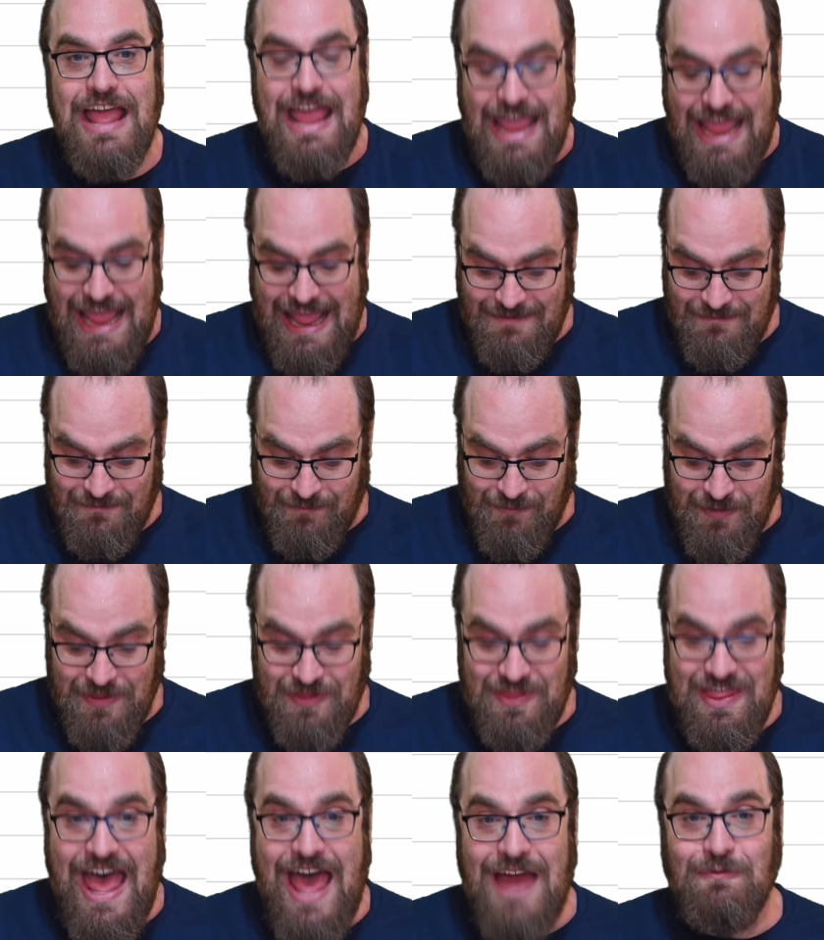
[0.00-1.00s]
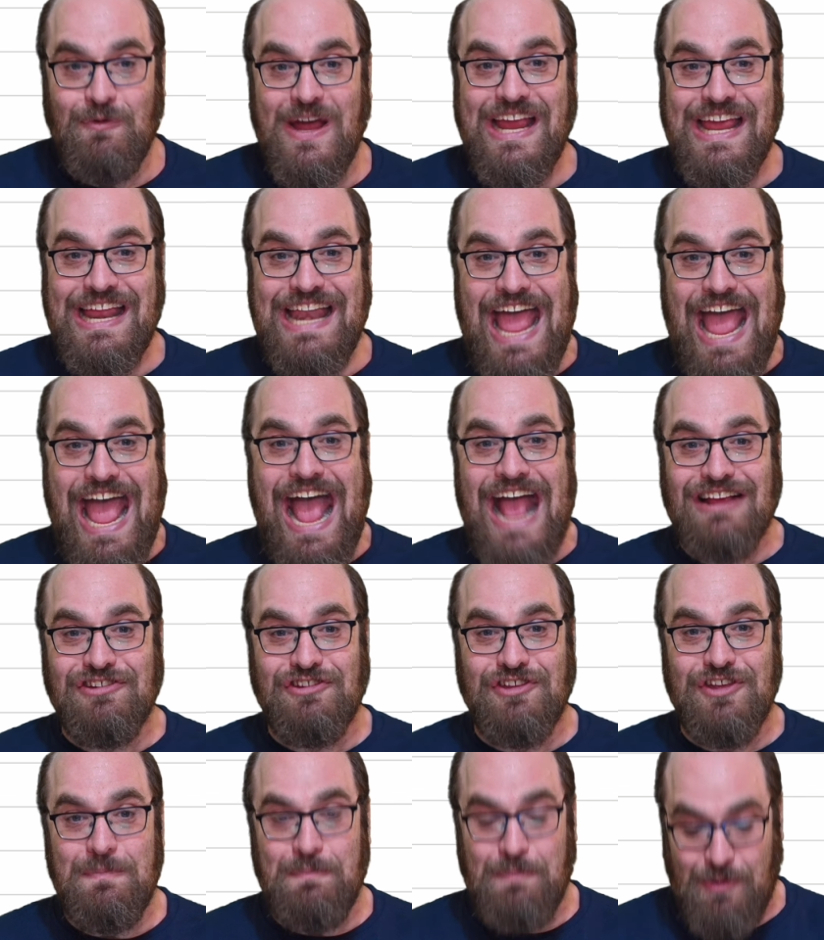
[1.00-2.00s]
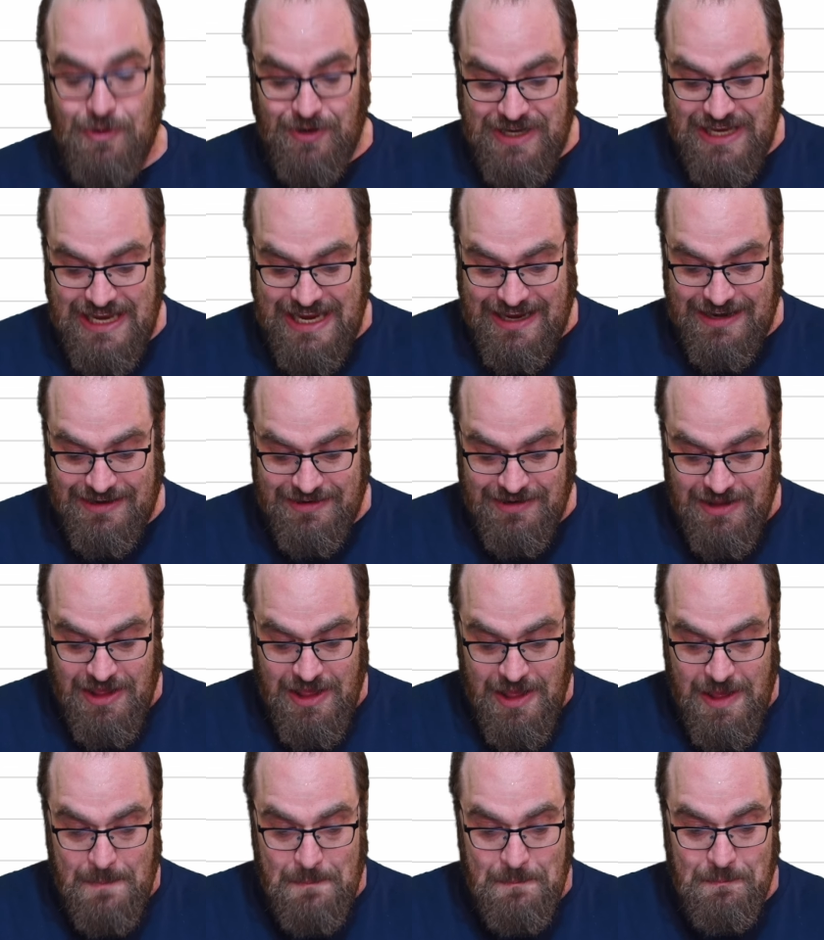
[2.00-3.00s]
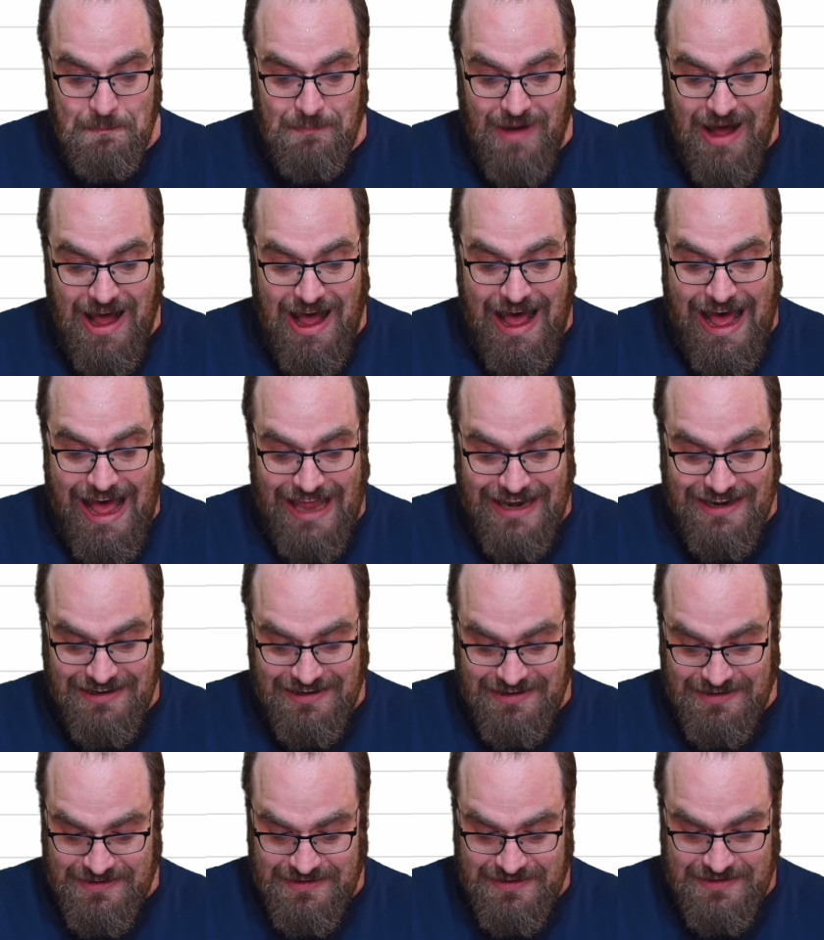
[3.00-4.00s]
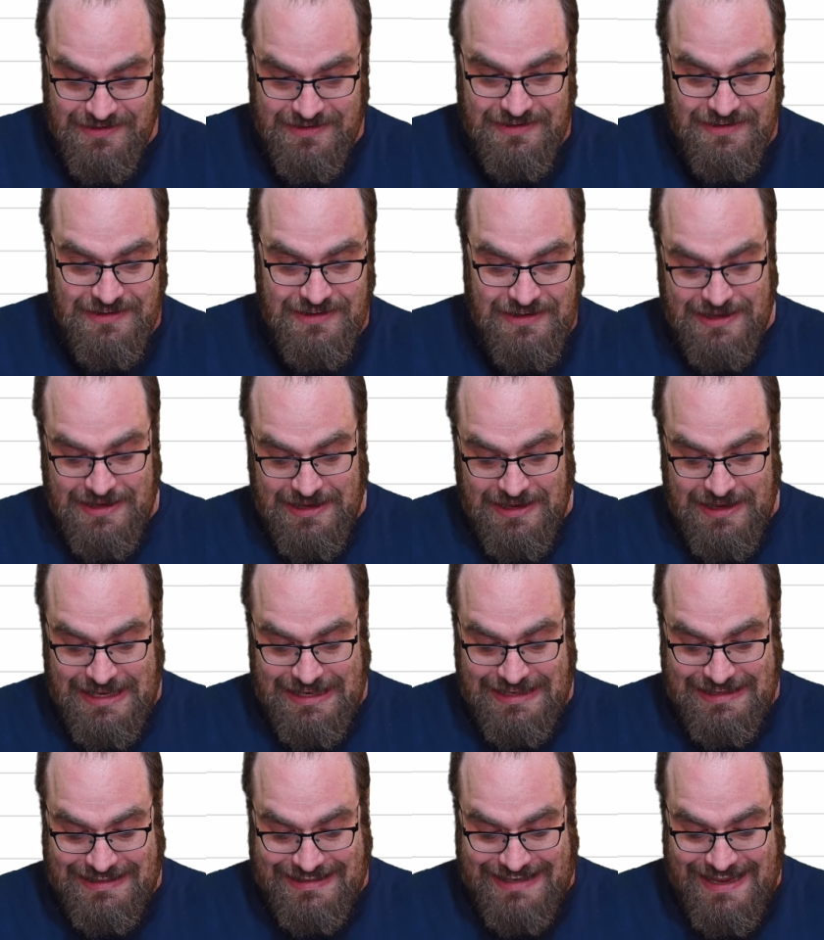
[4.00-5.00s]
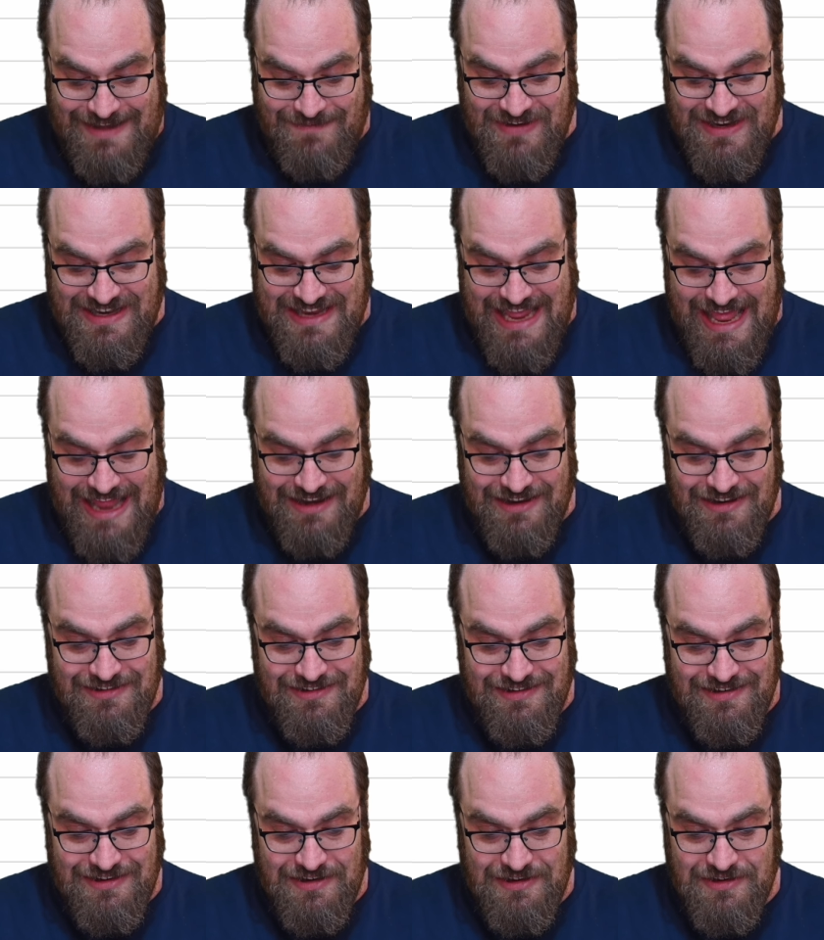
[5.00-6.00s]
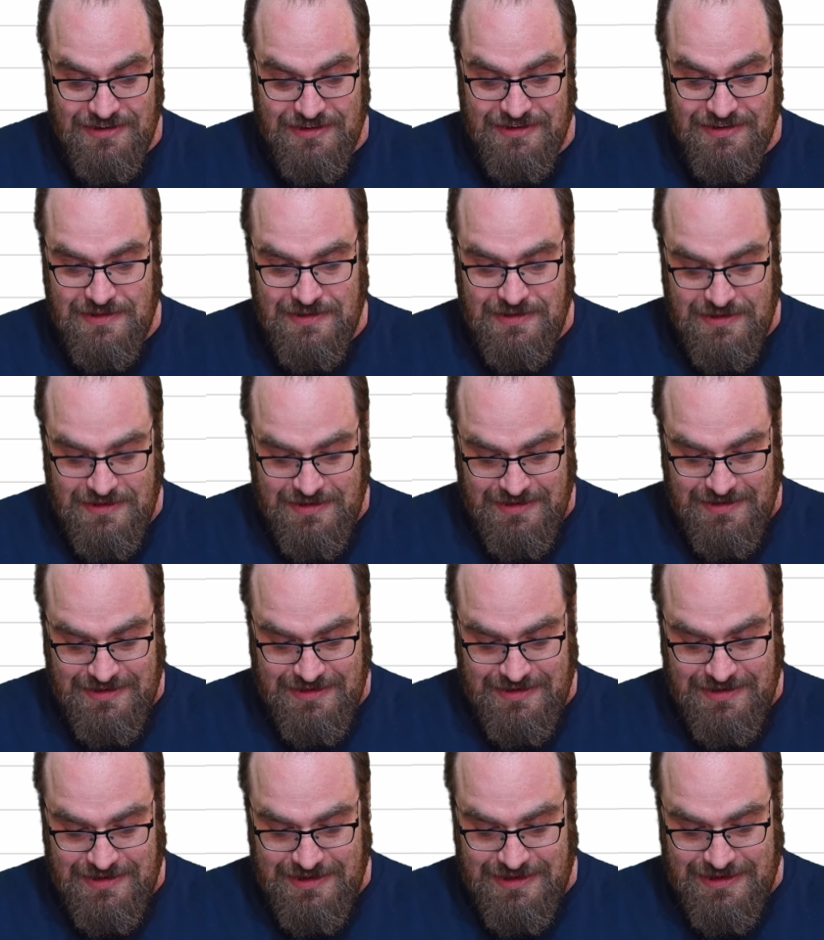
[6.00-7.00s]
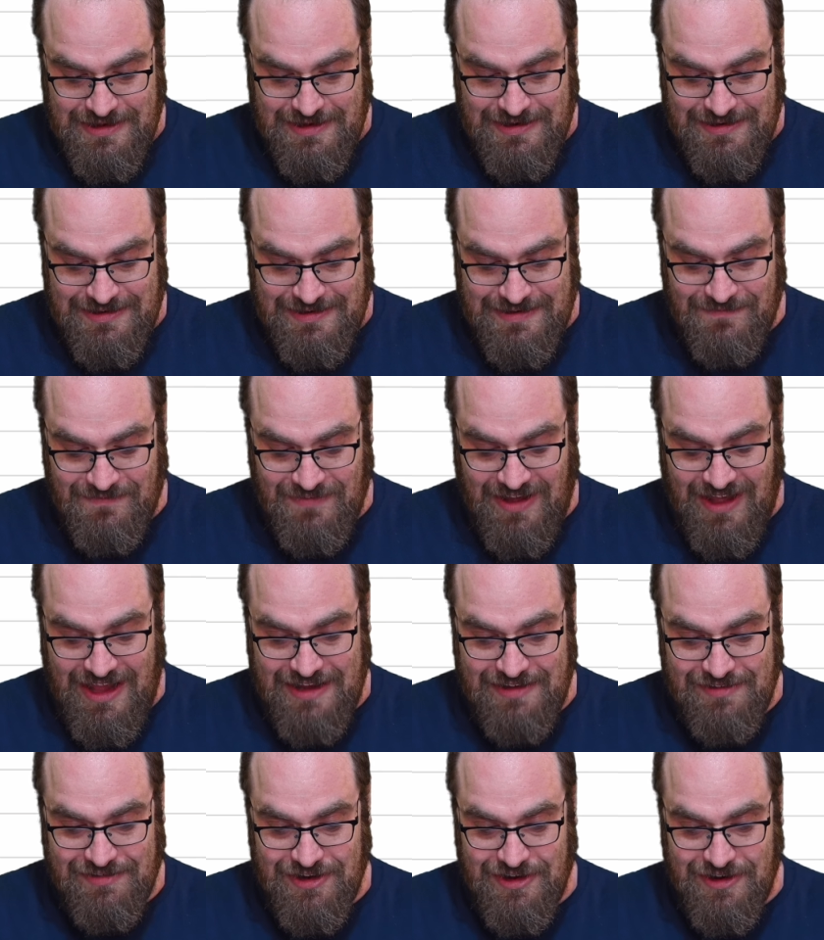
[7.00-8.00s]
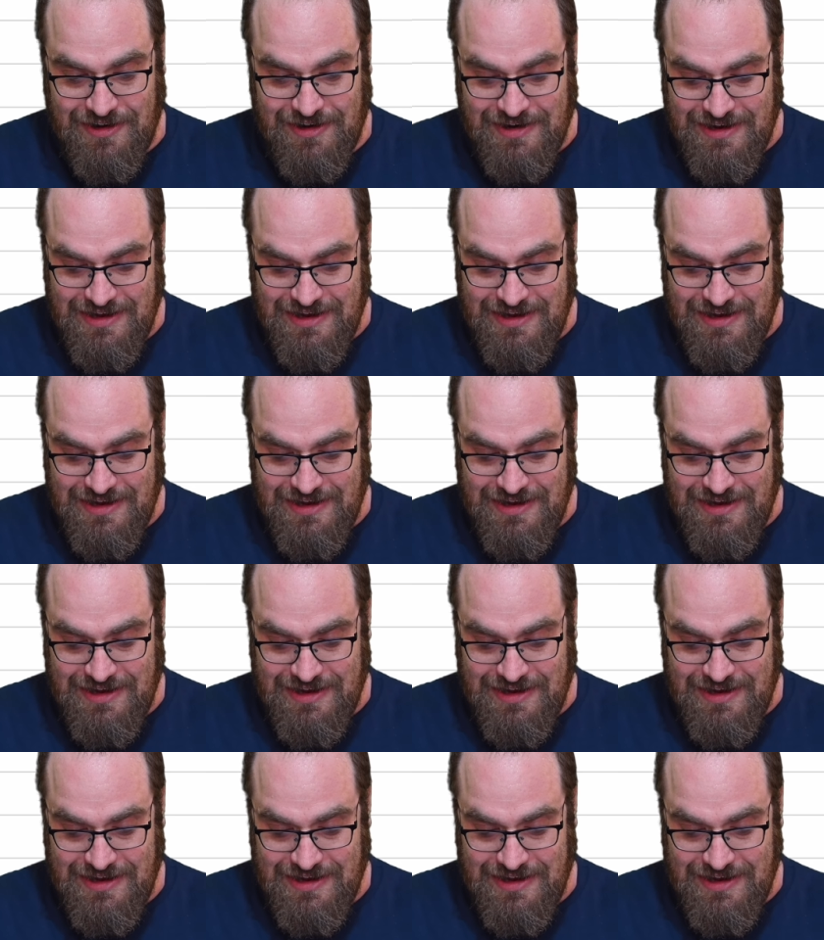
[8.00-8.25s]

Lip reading: And for that, I can actually put in mod dividend divisor.